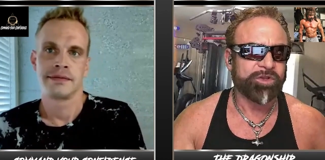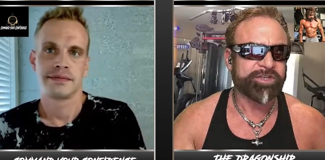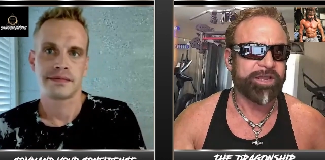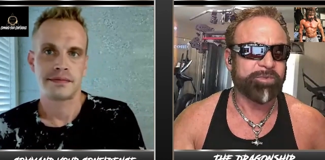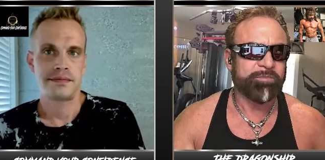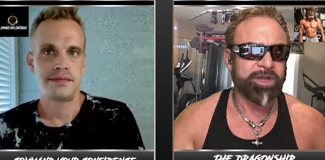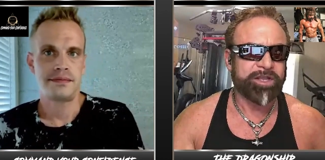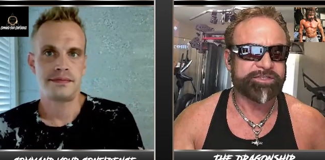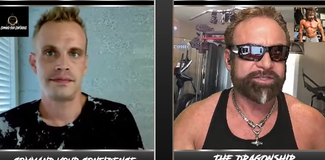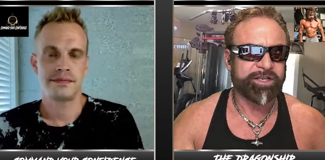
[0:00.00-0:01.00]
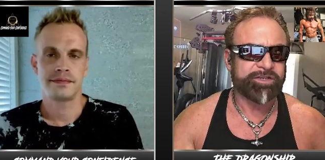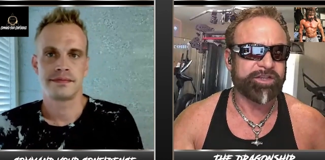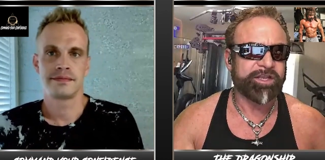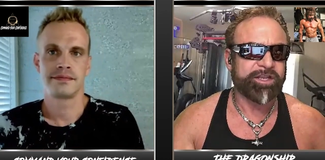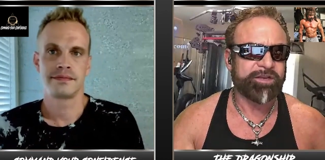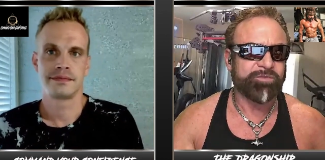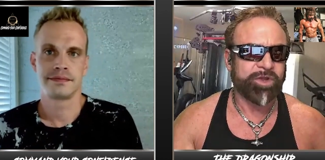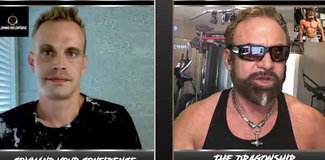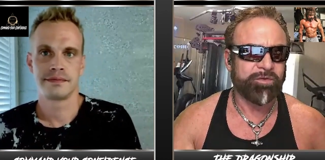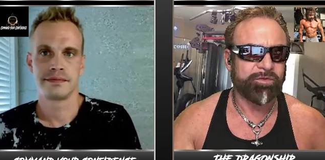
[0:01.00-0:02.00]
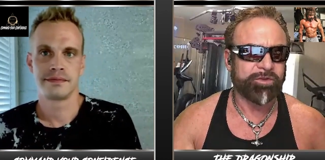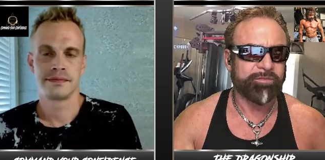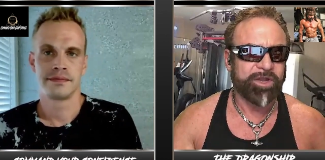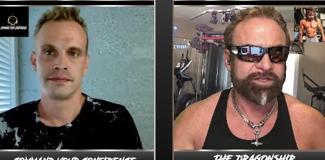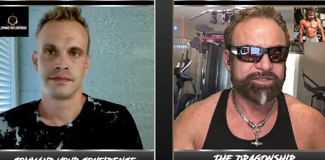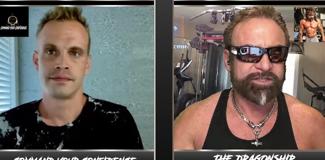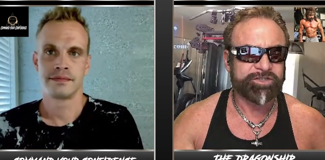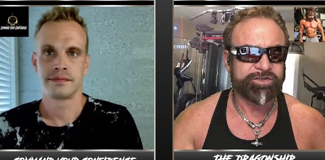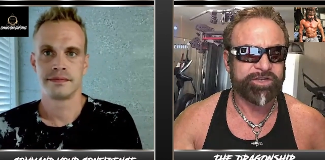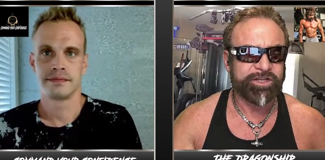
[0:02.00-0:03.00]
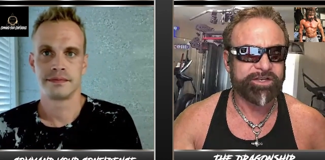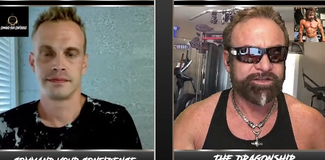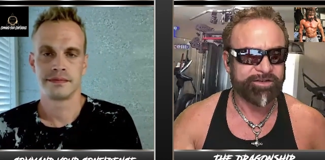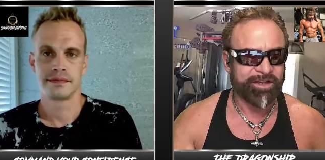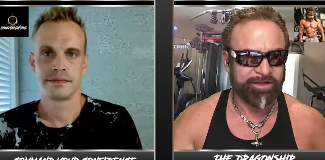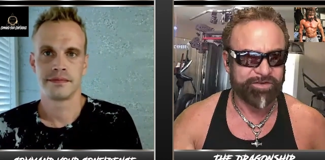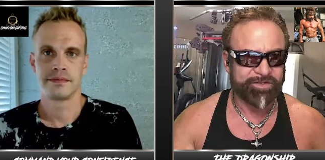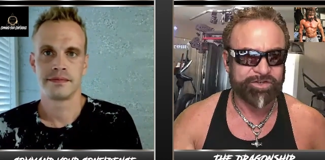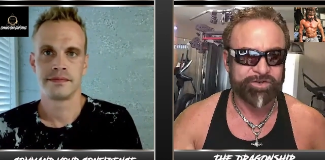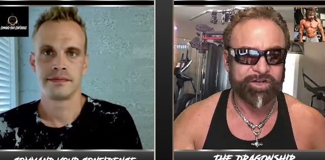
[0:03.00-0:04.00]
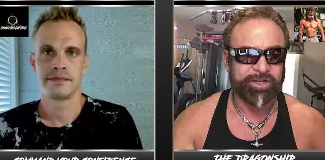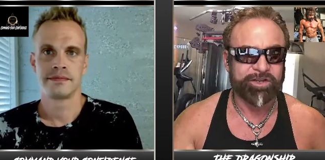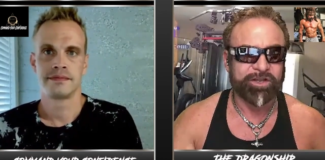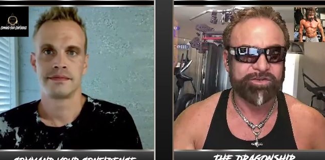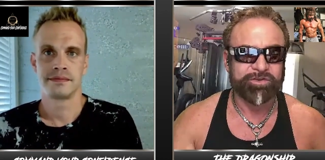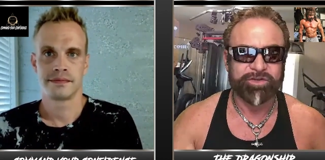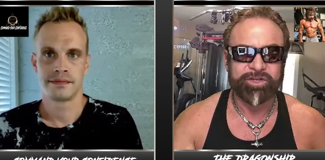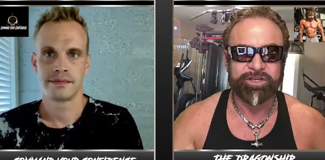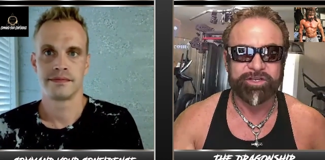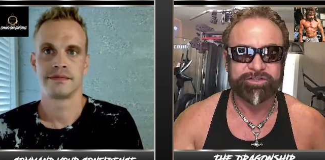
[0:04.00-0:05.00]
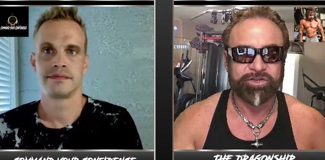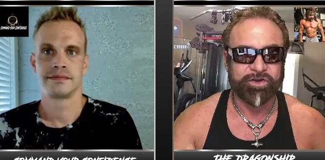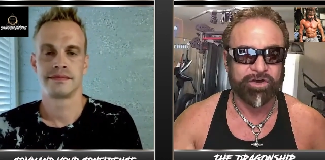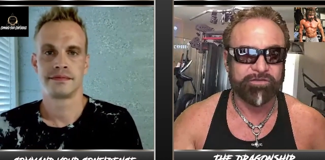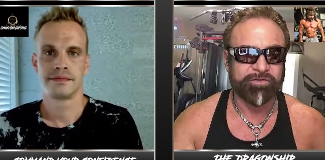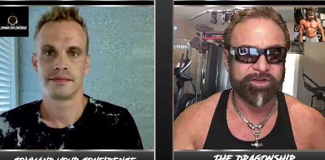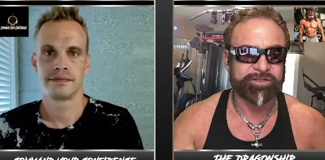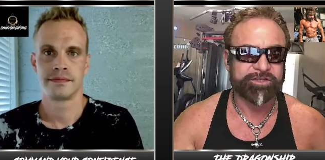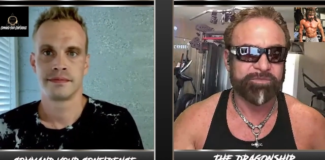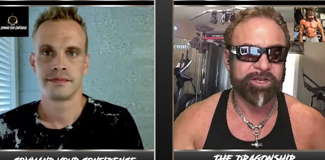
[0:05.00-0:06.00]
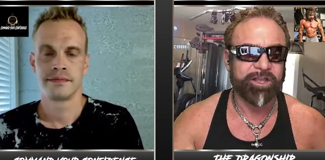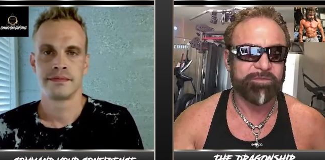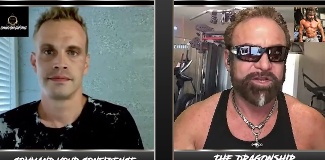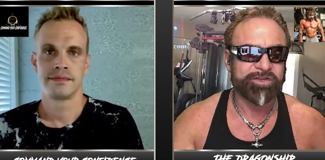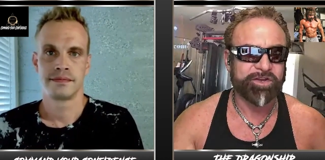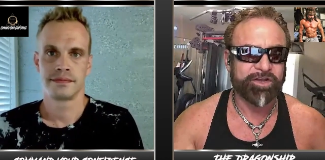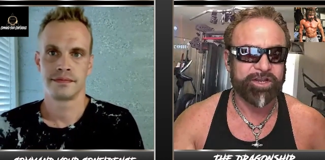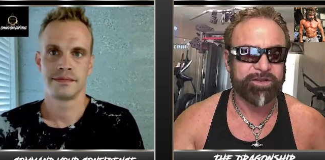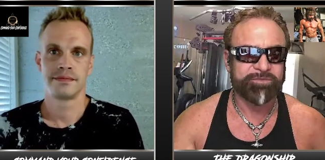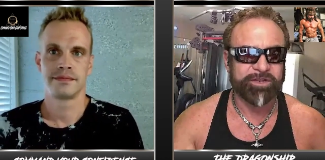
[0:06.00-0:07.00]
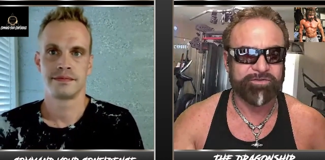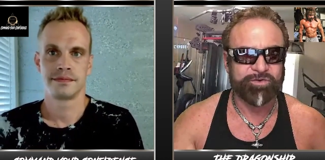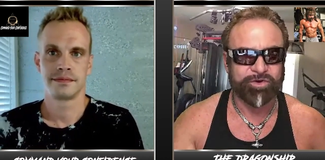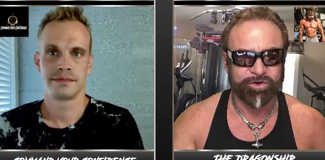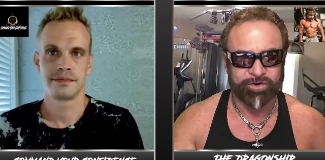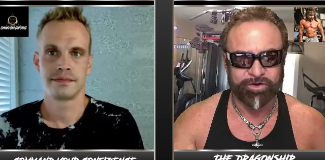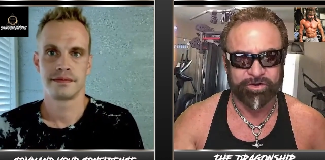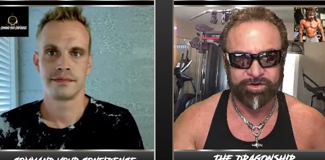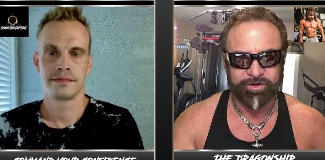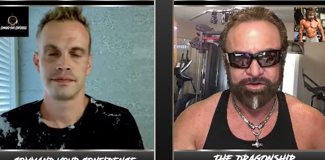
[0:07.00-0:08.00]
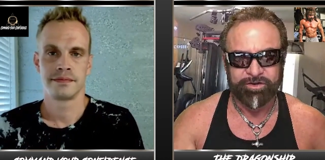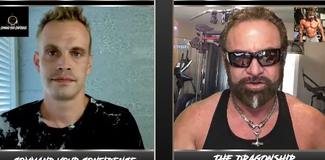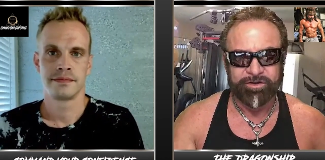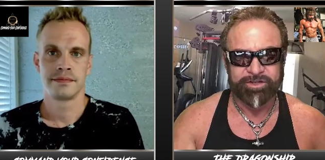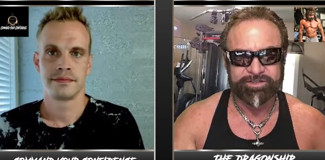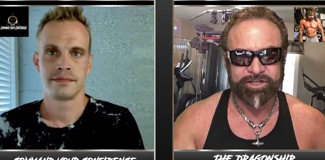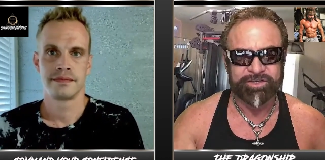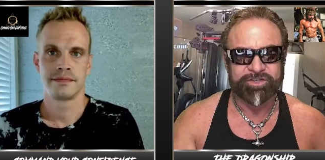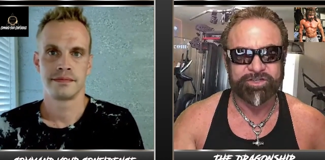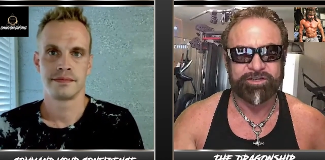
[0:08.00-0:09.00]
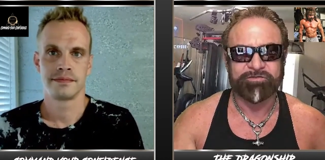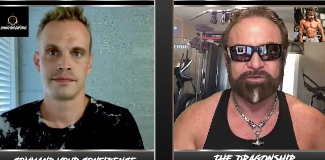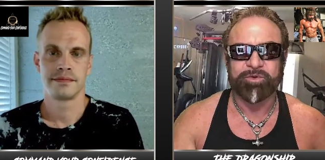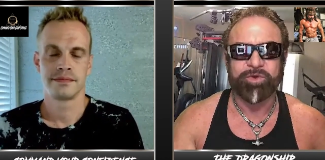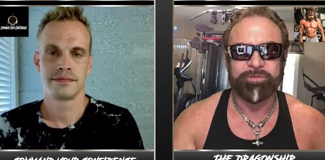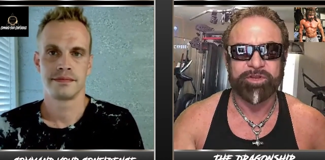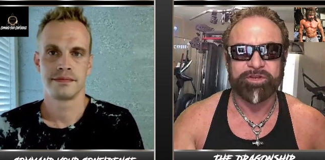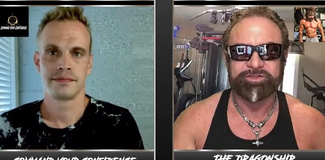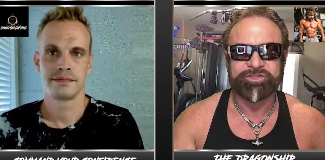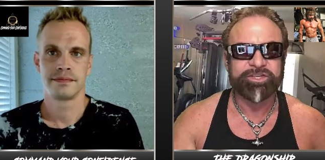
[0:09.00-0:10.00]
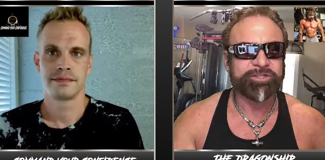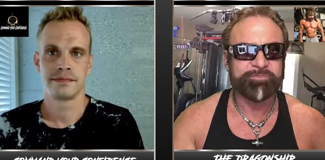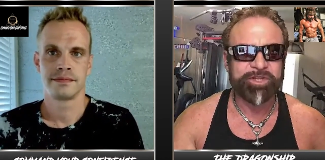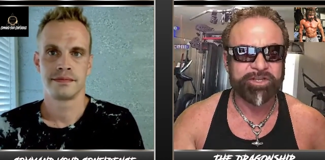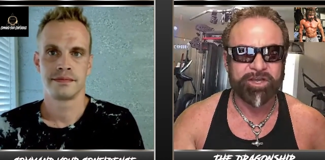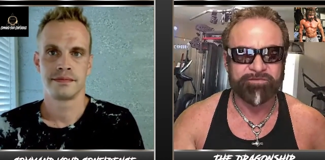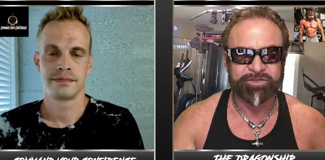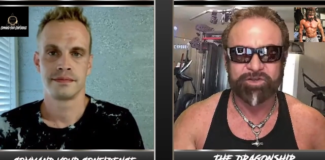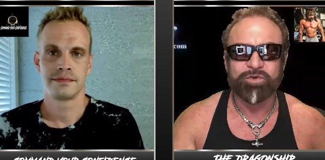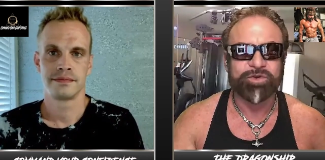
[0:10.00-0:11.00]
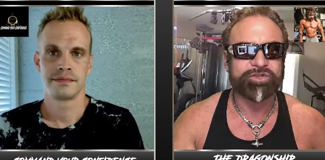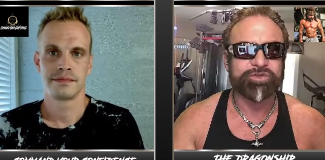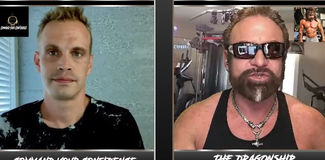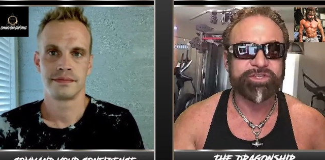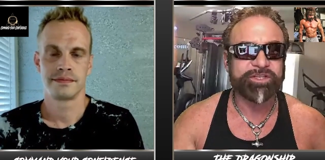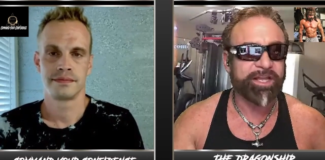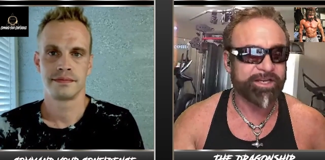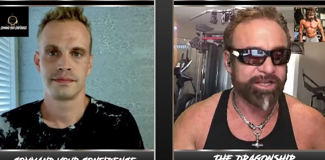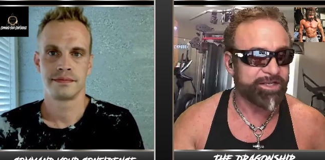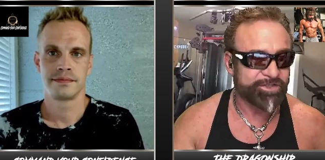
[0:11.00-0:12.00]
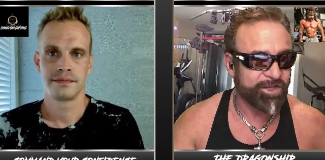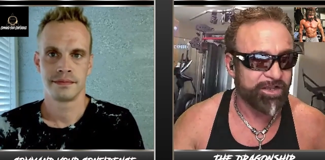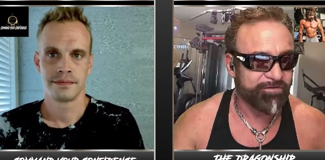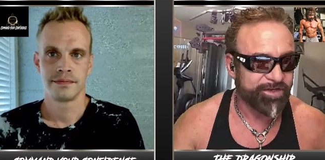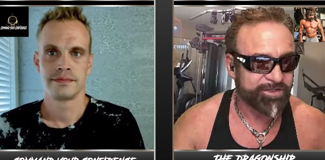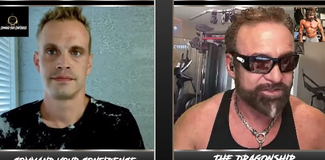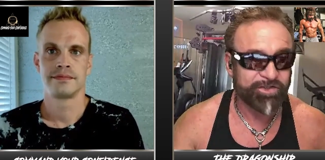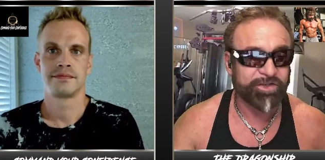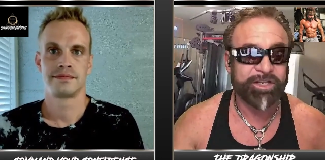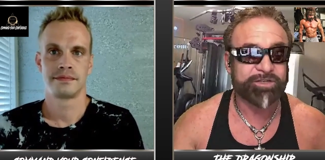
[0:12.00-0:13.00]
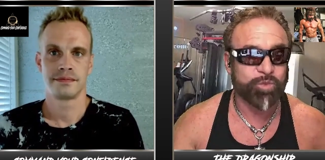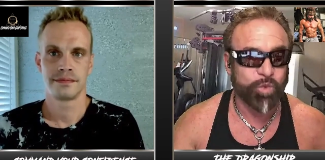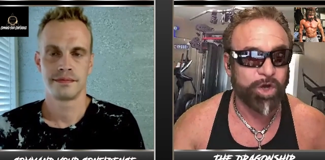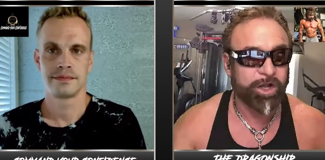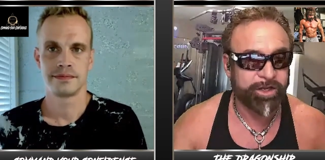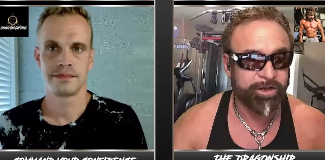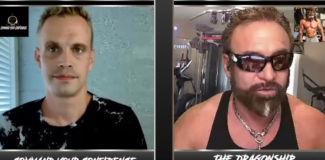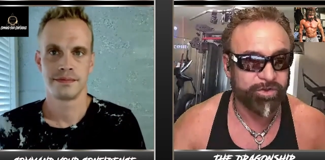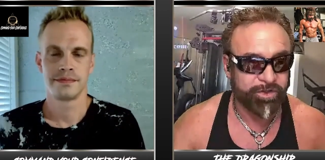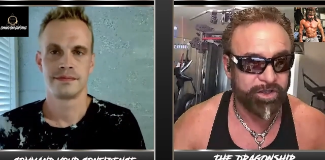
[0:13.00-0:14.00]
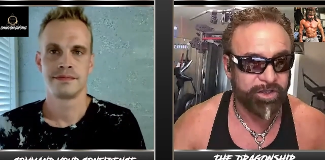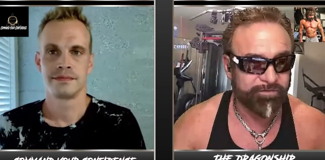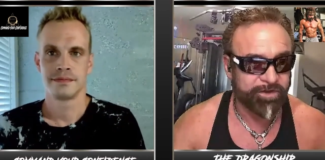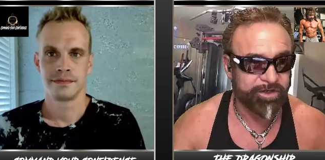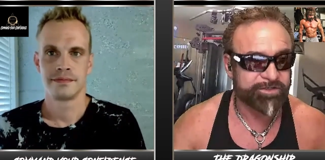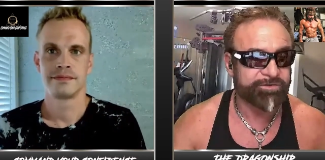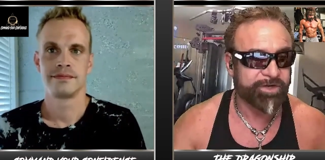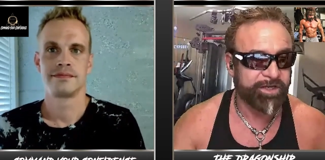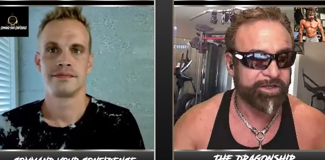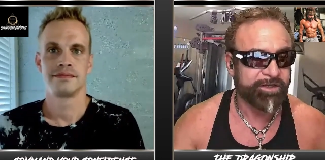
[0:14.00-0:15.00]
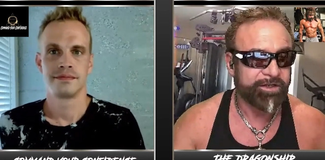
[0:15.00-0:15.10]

Speaker 1: type of mindset do they need? Well, the mindset you need, obviously you're hitting onto it, is confidence. I mean, how many times have you heard essentially from the women, just be confident? Oh, did you see that guy's confidence? Look, he's walking with confidence, right?